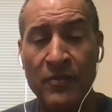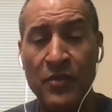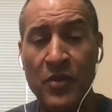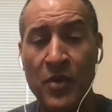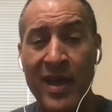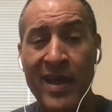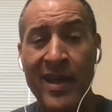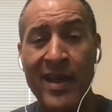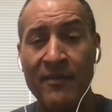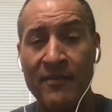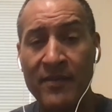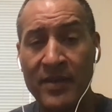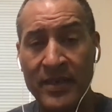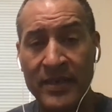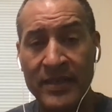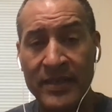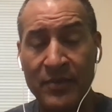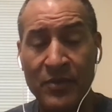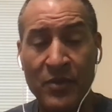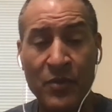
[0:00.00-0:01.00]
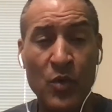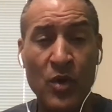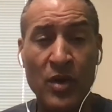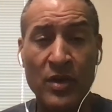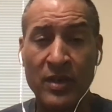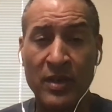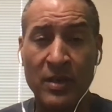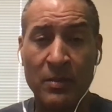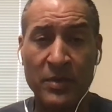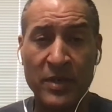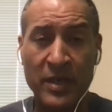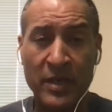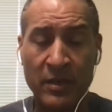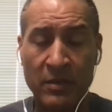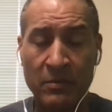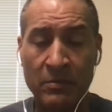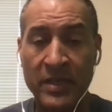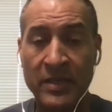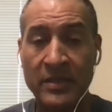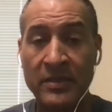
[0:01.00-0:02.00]
if you've worked in a
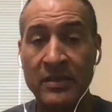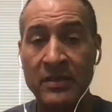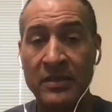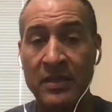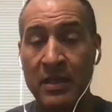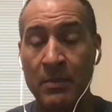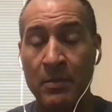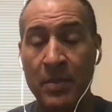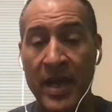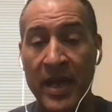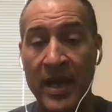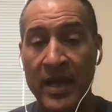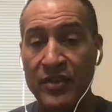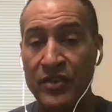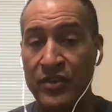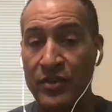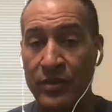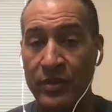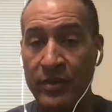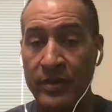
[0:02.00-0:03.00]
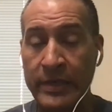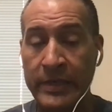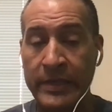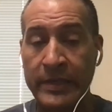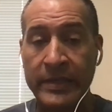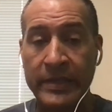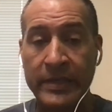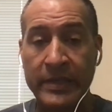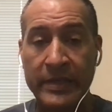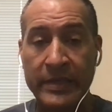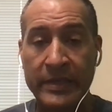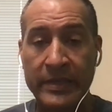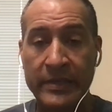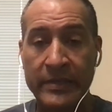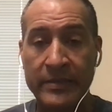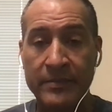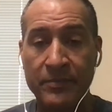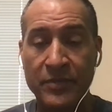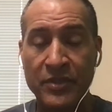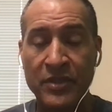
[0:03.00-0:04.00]
particular business in the past, or
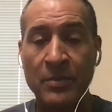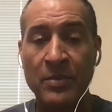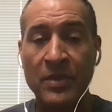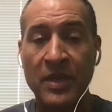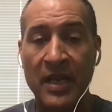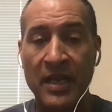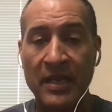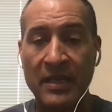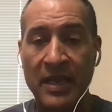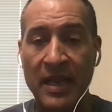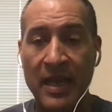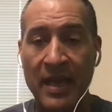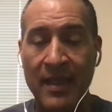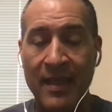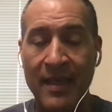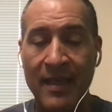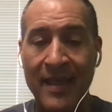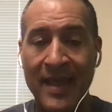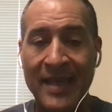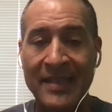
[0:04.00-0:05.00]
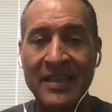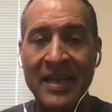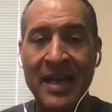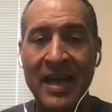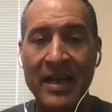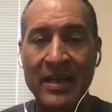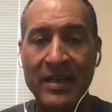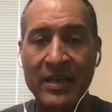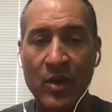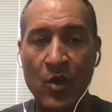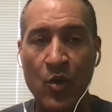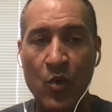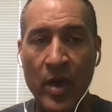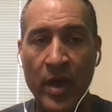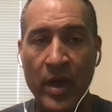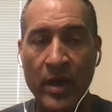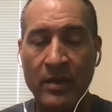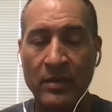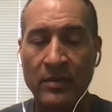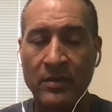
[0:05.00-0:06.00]
something like that, that's an ideal
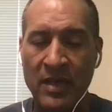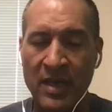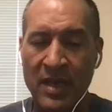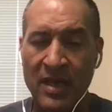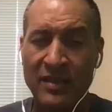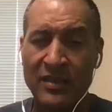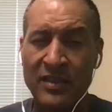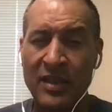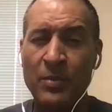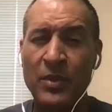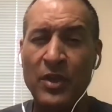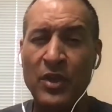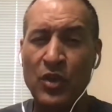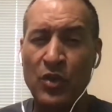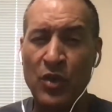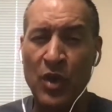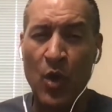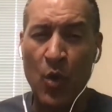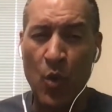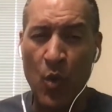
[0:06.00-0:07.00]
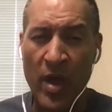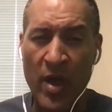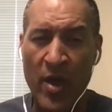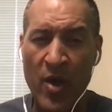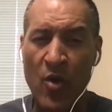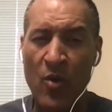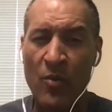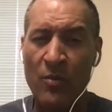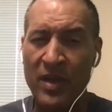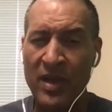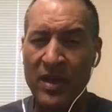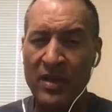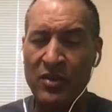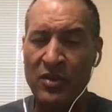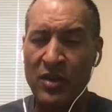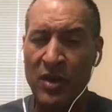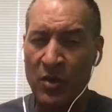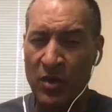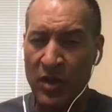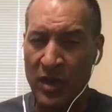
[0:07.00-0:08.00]
way, because something well, and
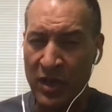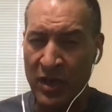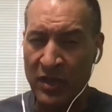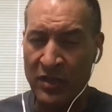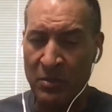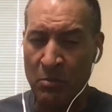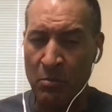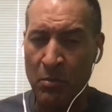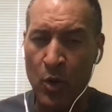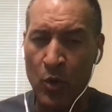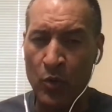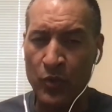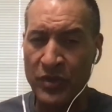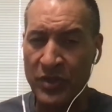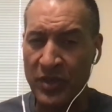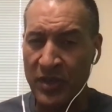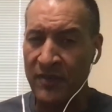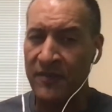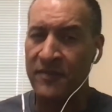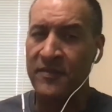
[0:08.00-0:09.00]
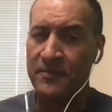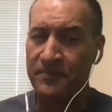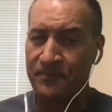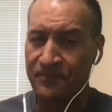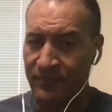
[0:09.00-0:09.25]
the nuts and bolts of,